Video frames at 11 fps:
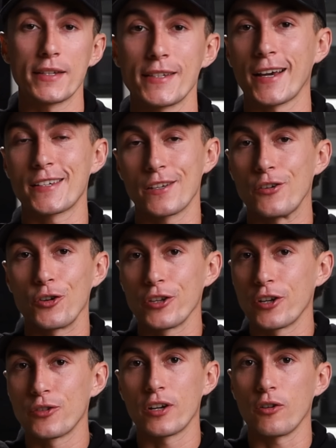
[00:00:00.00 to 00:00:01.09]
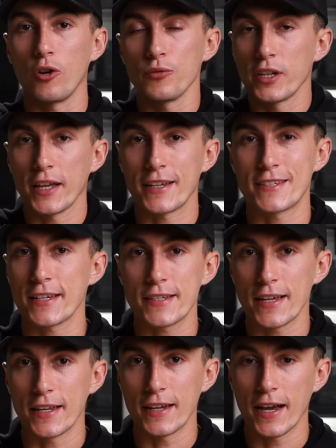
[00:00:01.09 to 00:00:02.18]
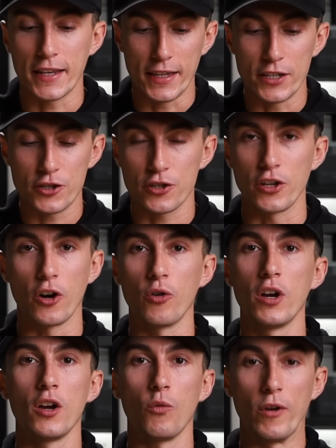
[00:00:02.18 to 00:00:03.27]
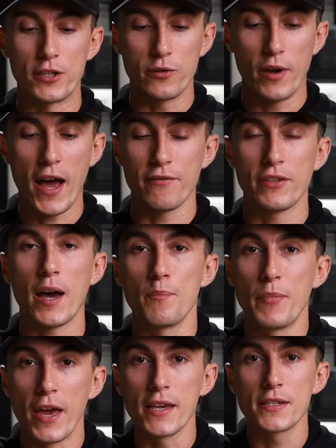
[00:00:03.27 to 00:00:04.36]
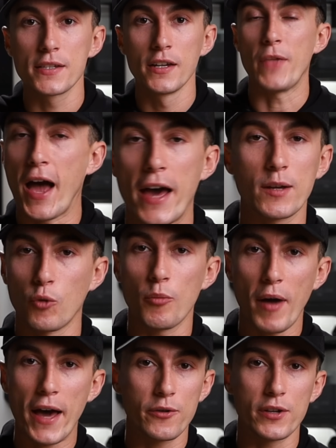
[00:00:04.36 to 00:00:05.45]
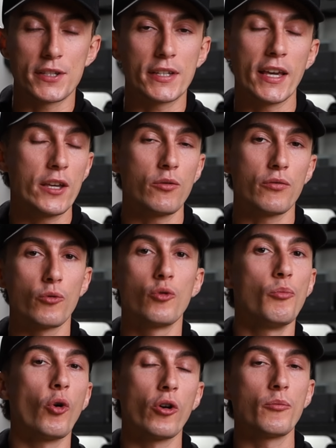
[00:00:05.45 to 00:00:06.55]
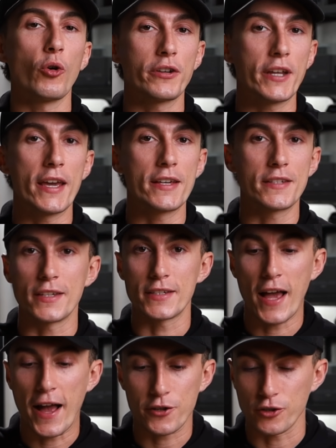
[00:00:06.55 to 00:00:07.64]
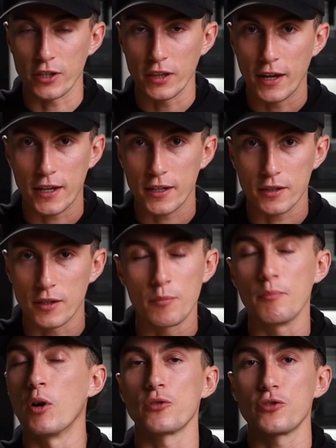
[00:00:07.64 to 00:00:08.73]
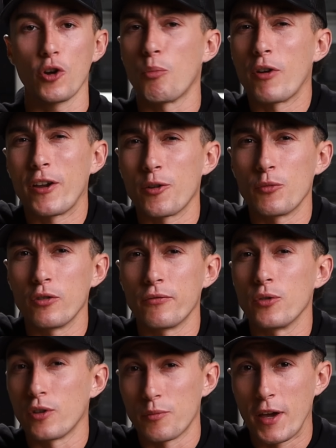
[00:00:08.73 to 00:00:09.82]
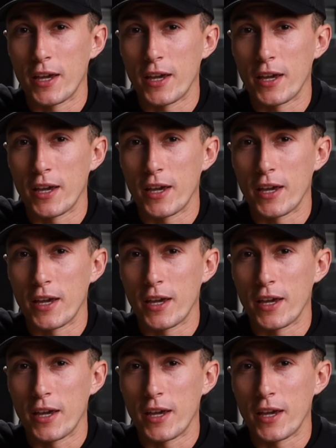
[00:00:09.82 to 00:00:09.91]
because, like I said earlier, they're only like $6.99 each. So once you have that base, adding more batteries to get you through more and more days is actually like the most no-brainer move you could